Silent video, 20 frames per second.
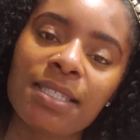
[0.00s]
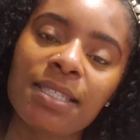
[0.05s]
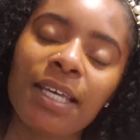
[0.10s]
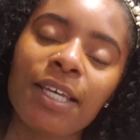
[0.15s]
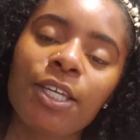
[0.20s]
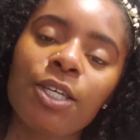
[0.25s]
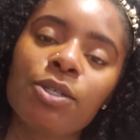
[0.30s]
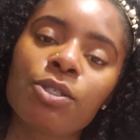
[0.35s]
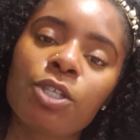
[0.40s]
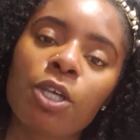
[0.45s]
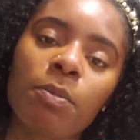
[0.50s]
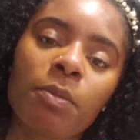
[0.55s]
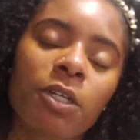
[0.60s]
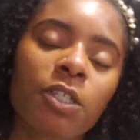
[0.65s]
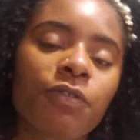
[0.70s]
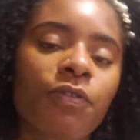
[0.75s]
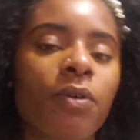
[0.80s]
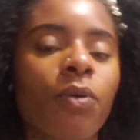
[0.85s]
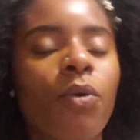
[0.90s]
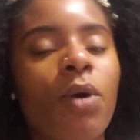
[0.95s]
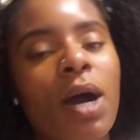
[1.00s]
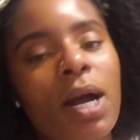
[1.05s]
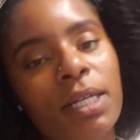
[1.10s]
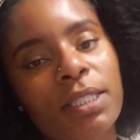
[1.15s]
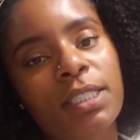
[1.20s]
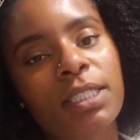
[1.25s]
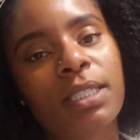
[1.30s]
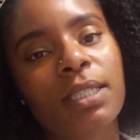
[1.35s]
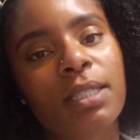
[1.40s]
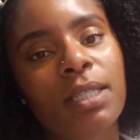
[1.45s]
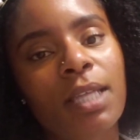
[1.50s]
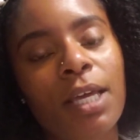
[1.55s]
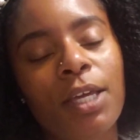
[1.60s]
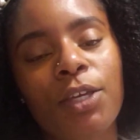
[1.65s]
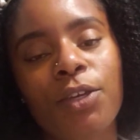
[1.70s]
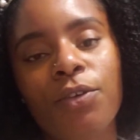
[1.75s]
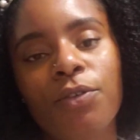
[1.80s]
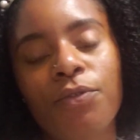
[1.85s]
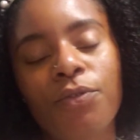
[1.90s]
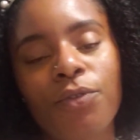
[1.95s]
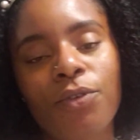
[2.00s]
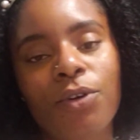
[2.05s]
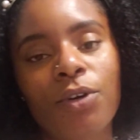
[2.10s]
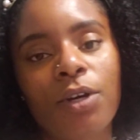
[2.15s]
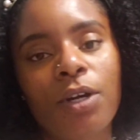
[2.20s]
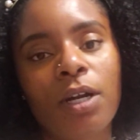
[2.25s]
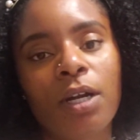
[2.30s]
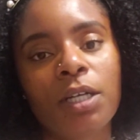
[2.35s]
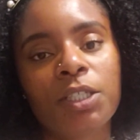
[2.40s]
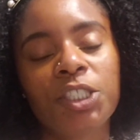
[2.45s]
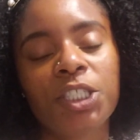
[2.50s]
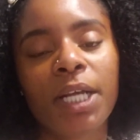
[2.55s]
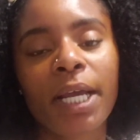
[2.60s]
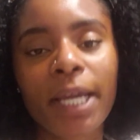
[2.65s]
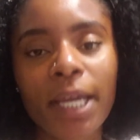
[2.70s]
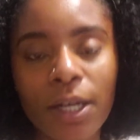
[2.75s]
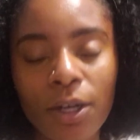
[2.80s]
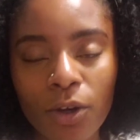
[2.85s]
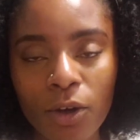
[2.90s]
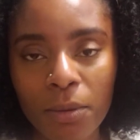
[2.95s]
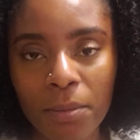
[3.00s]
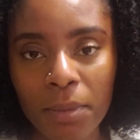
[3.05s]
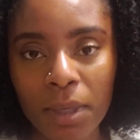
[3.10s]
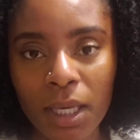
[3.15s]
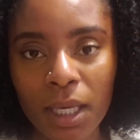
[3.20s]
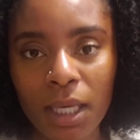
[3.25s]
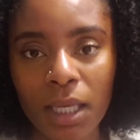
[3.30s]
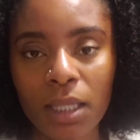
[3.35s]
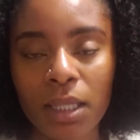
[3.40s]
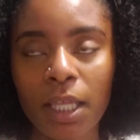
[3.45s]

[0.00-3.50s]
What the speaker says: Thank you so much for watching. Thank you for checking on me.